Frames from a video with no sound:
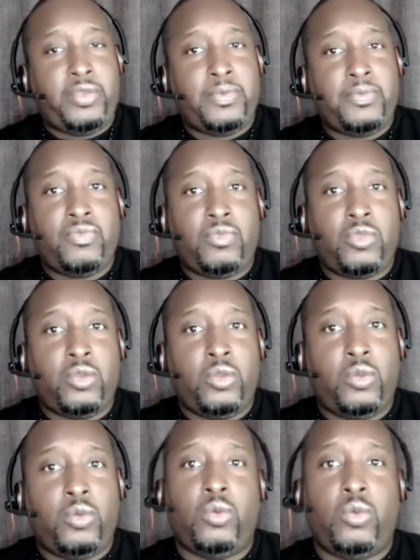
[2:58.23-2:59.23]
them
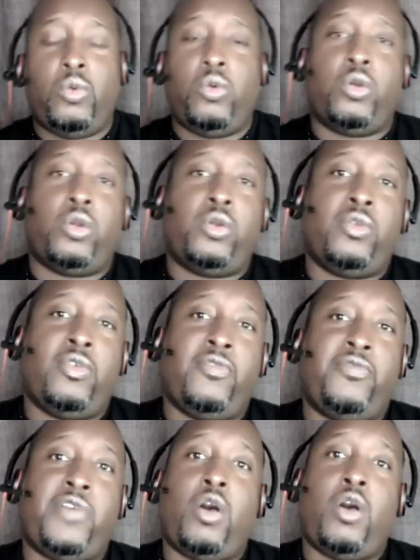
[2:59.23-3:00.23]
or
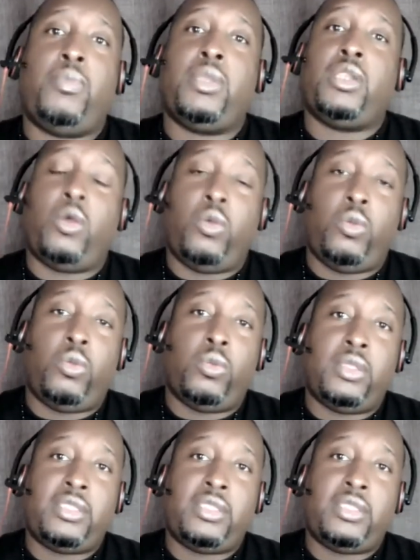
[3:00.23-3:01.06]
fall below